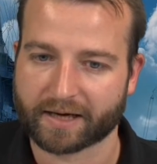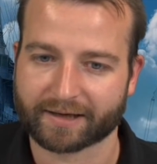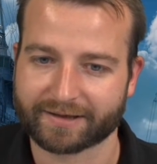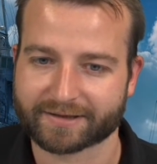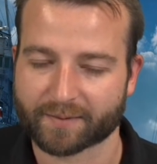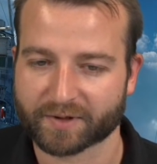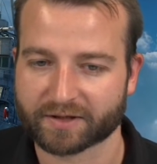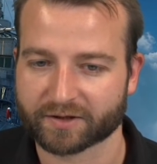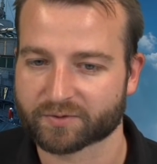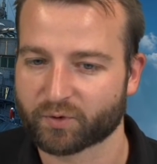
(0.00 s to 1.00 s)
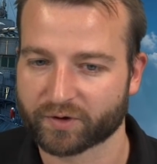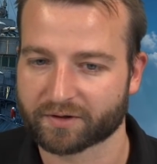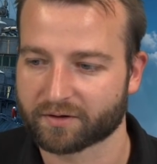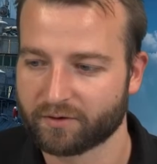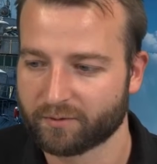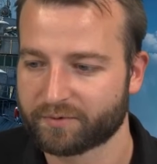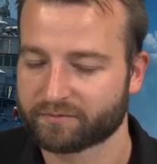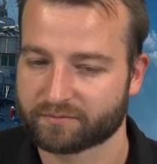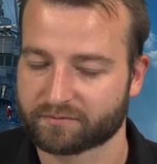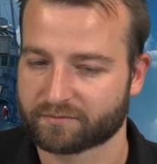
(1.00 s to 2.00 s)
least up until this point, nope.
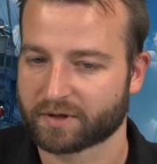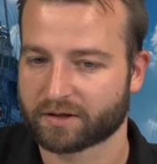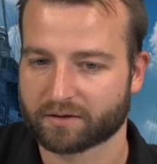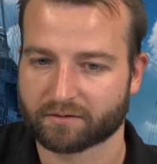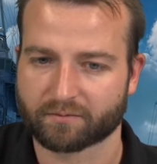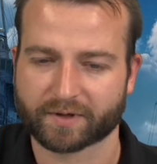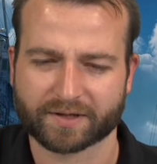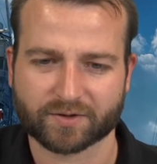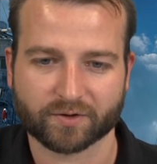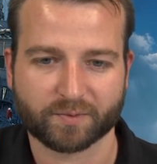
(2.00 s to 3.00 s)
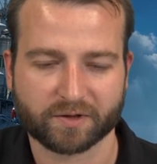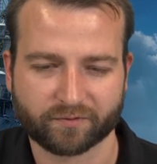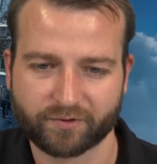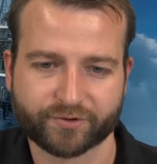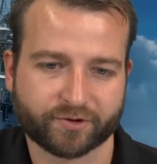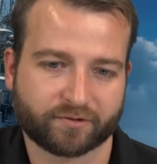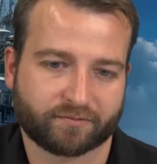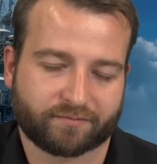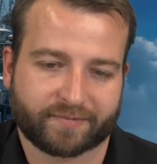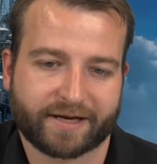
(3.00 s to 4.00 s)
Whether it's going to be in the future,
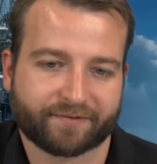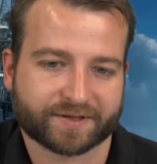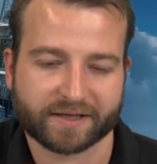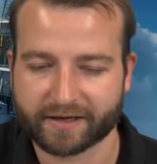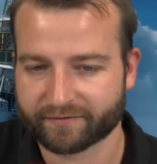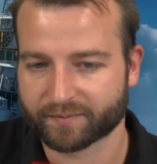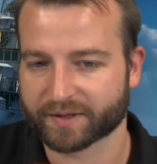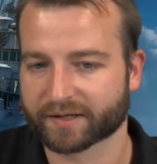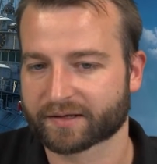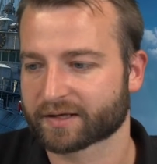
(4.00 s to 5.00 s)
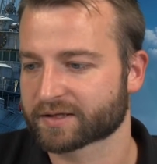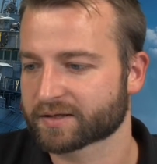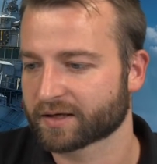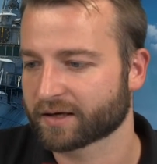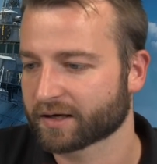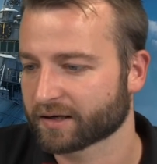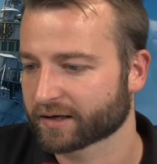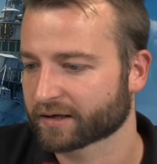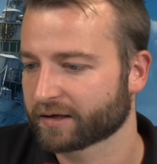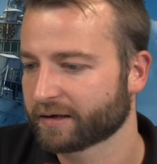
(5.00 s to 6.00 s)
never say never, but I think it's
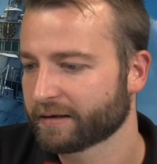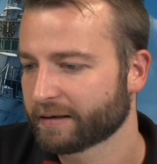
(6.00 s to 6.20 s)
unlikely.